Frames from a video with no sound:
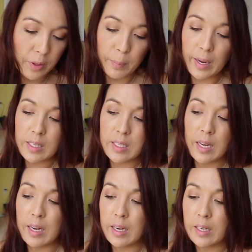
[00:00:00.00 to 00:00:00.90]
On the back
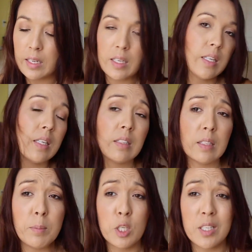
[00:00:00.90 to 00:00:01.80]
side,
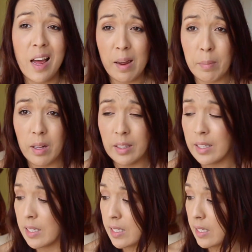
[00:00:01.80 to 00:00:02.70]
let me just eyeball
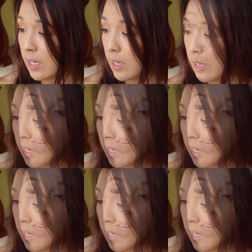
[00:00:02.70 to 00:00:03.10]
it and see.